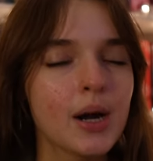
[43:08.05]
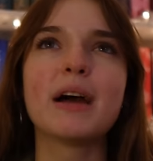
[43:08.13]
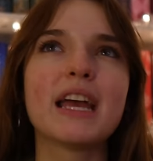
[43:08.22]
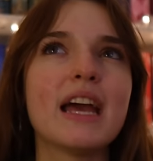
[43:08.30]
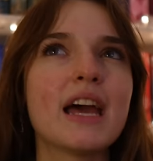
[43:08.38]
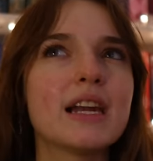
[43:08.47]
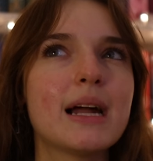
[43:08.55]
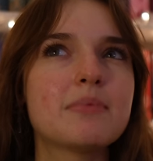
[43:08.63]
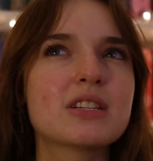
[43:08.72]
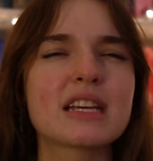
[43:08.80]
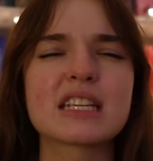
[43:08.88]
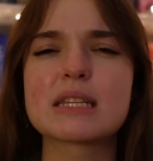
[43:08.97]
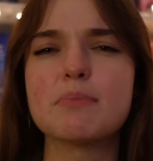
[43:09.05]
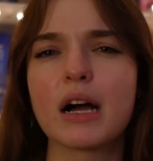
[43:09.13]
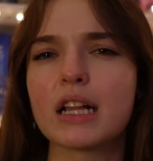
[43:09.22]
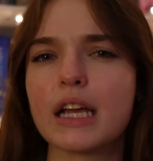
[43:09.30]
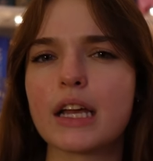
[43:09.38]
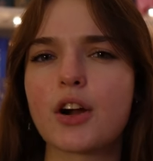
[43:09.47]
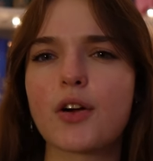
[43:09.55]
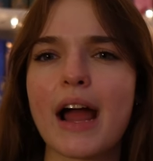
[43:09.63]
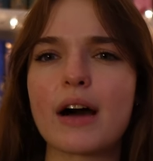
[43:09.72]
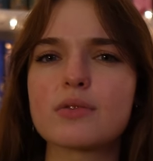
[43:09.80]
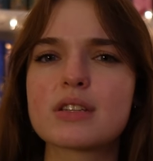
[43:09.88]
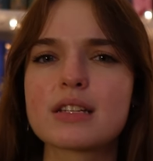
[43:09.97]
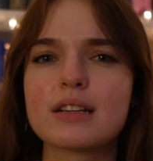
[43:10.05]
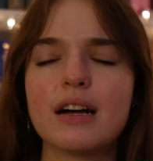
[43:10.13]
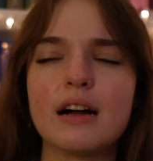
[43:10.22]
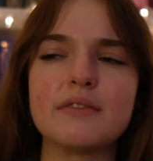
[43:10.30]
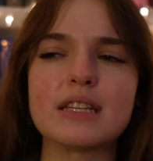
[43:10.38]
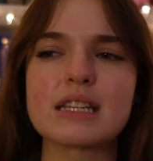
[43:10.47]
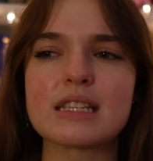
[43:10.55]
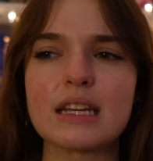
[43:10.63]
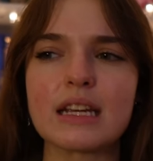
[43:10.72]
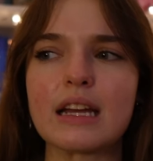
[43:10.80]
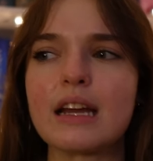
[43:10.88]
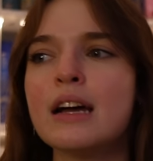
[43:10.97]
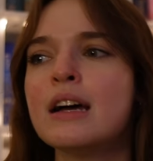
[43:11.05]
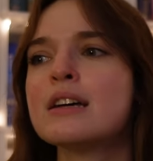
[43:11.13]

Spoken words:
But he ended up just like smuggling her out of the city.